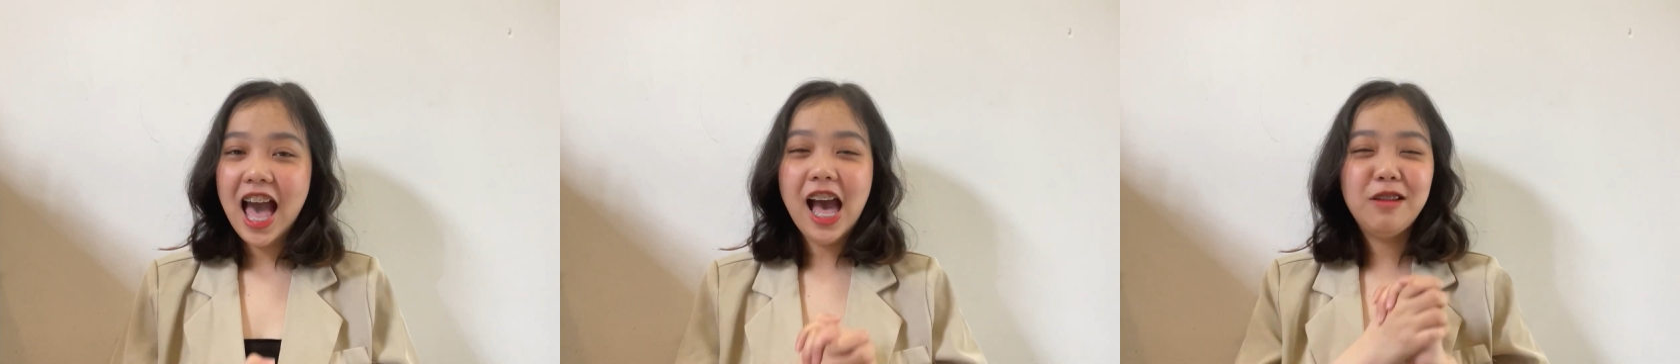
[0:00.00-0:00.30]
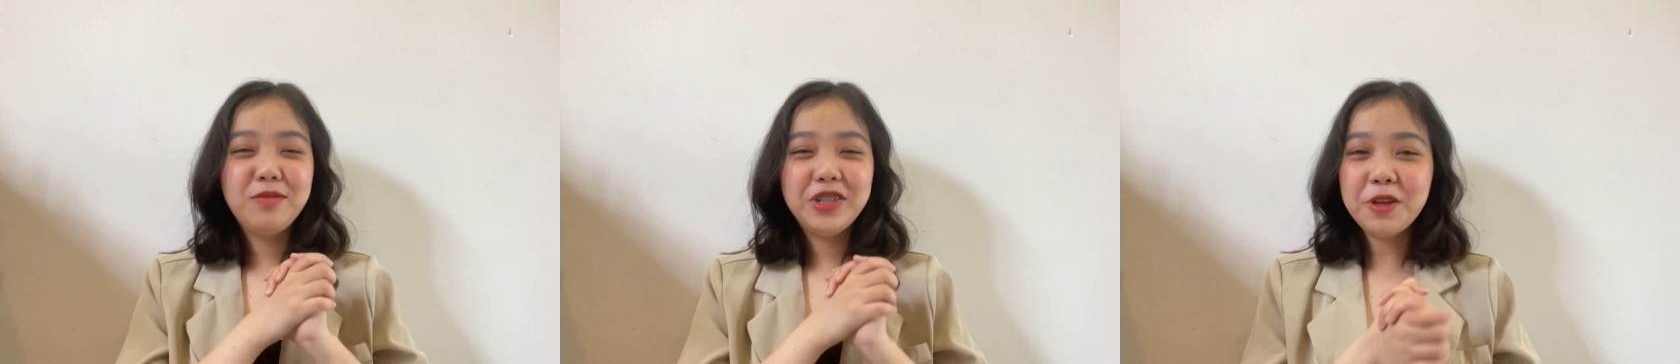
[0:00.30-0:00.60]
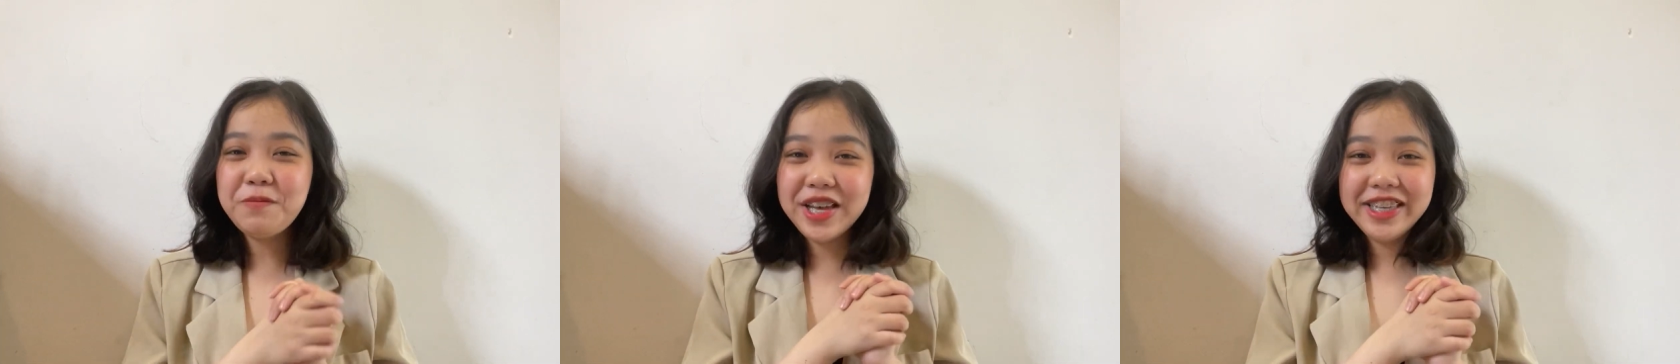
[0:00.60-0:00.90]
I'm
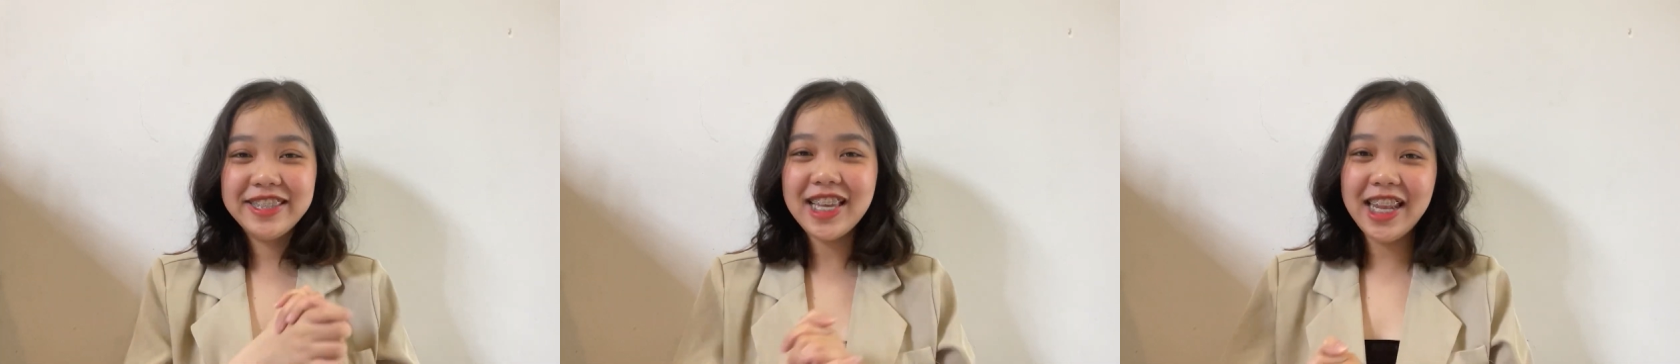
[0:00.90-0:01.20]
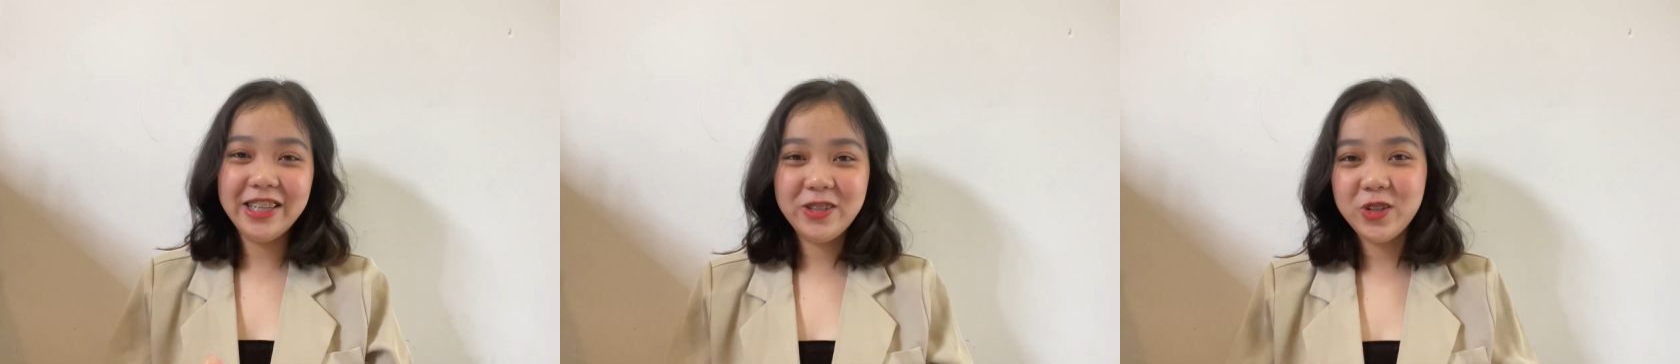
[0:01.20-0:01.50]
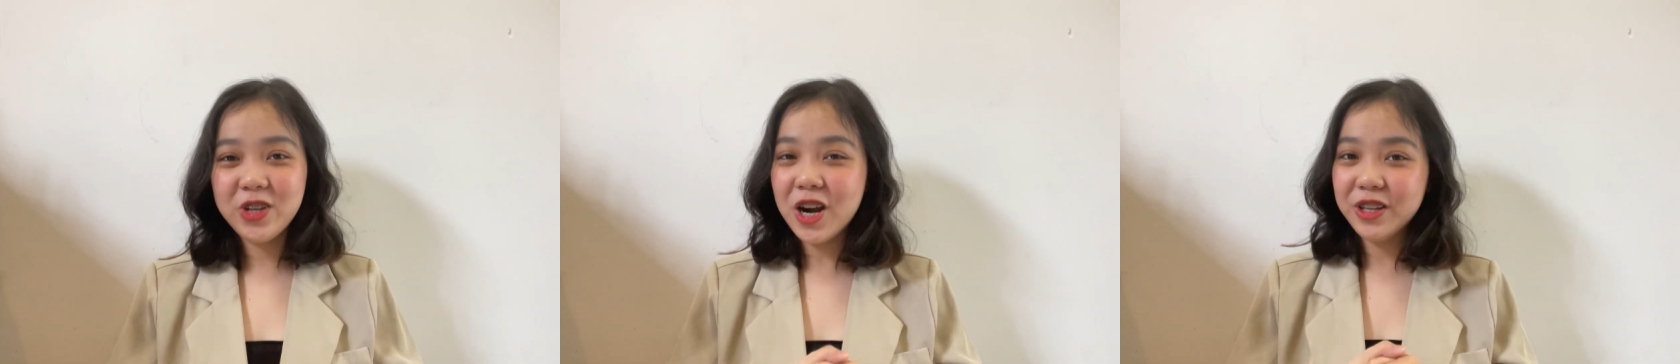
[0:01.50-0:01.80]
super excited
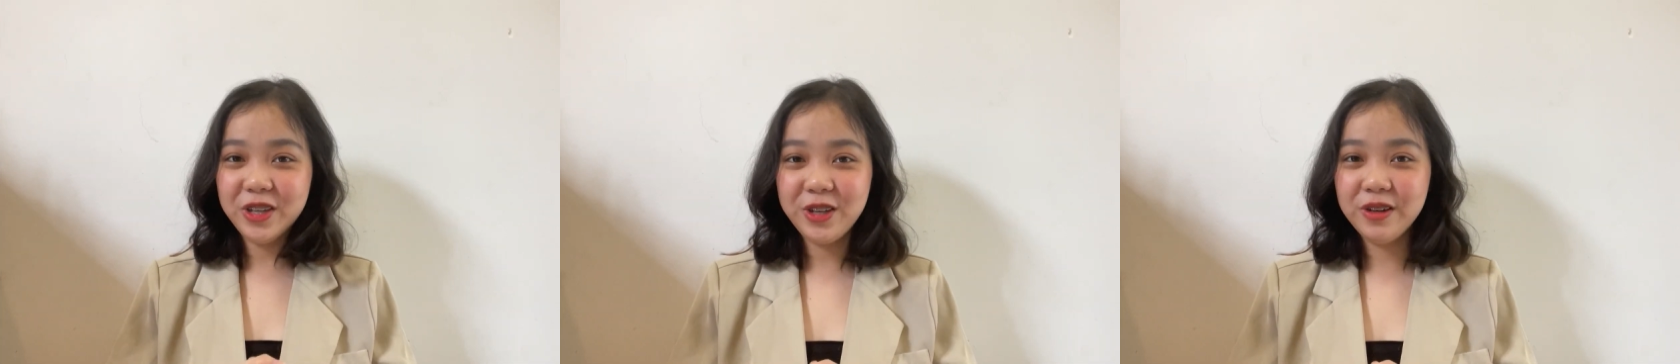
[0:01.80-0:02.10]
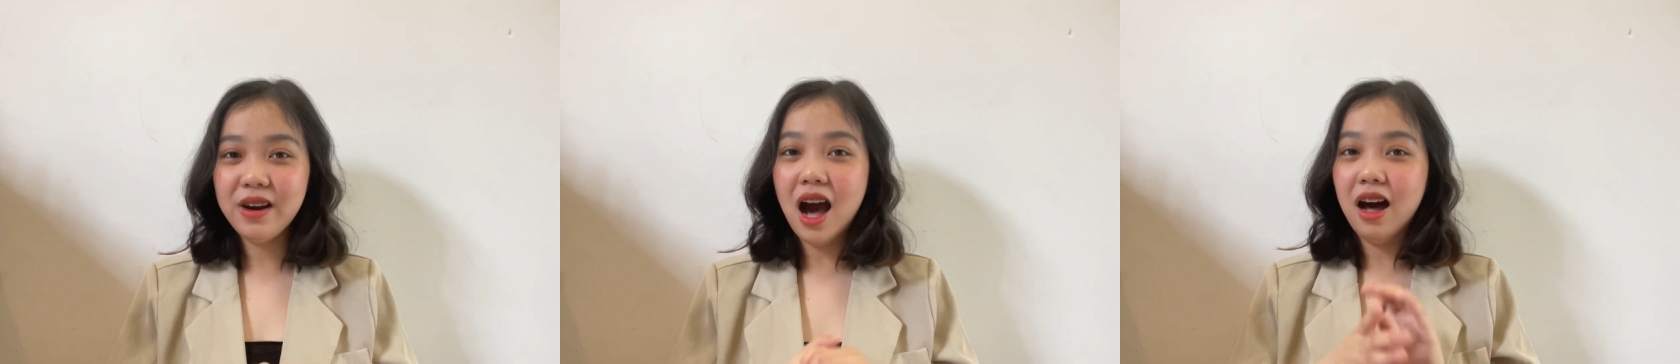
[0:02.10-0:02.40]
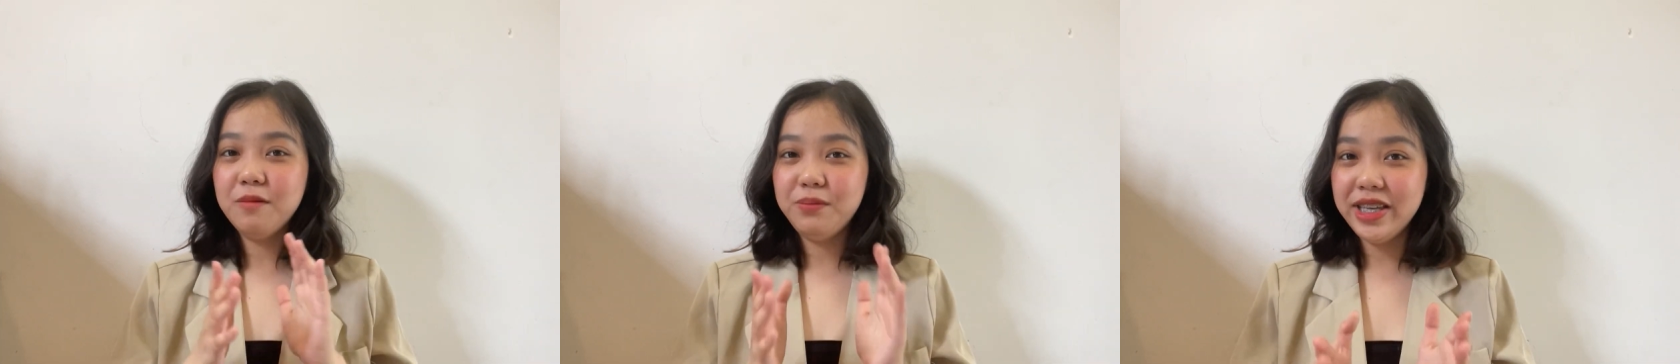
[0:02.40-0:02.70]
to join you
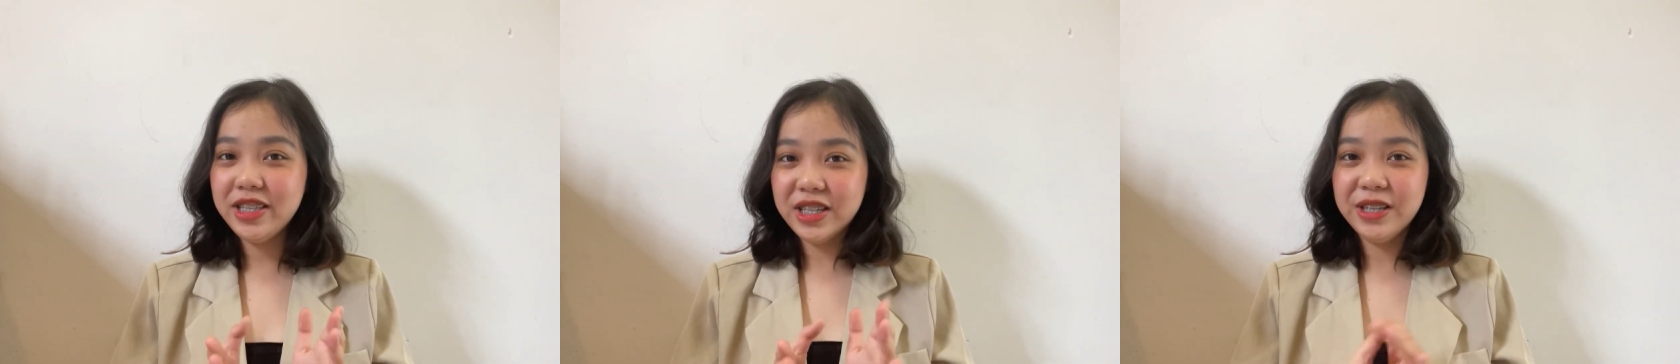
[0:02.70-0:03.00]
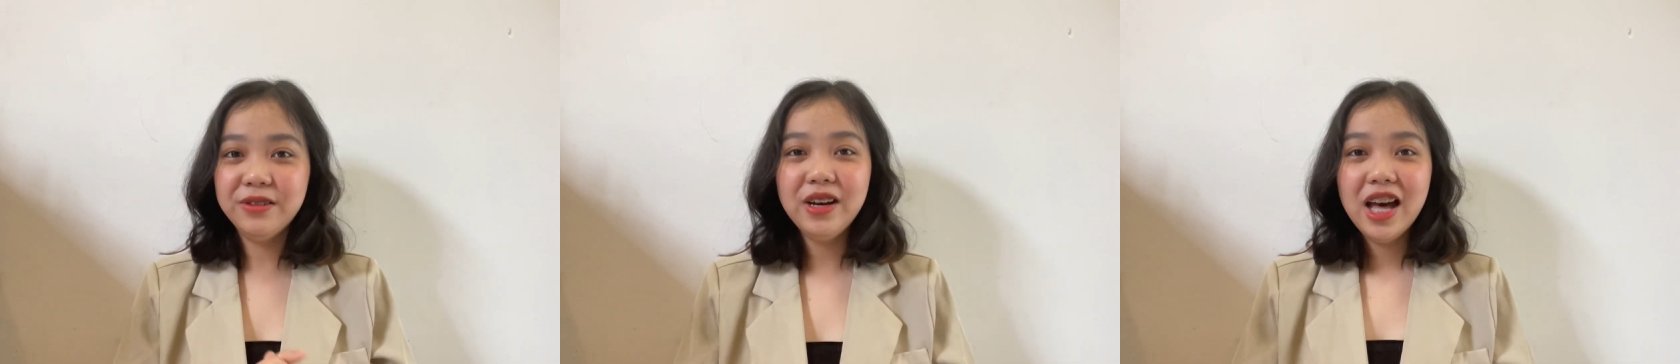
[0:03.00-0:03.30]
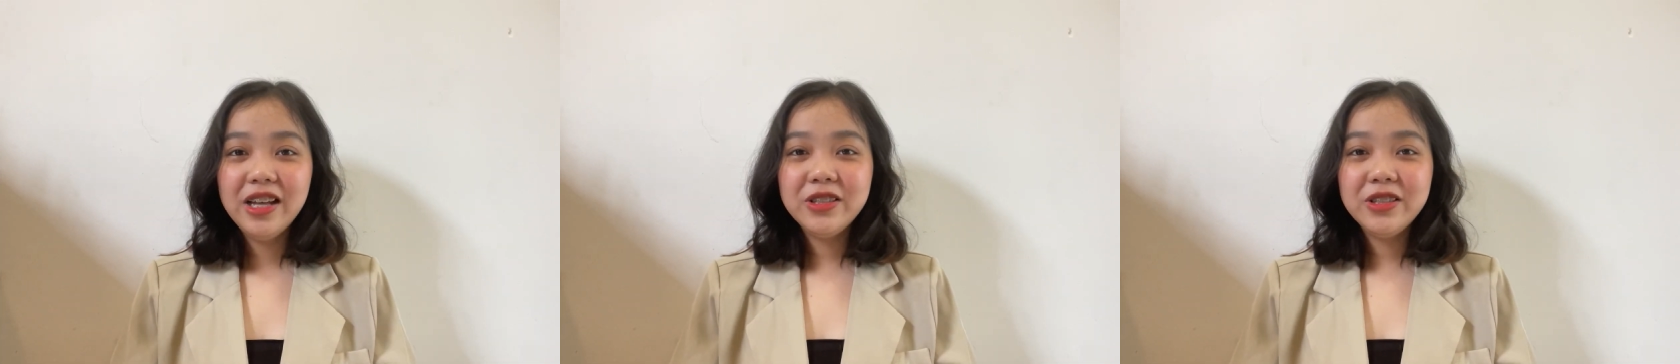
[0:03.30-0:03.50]
on BITU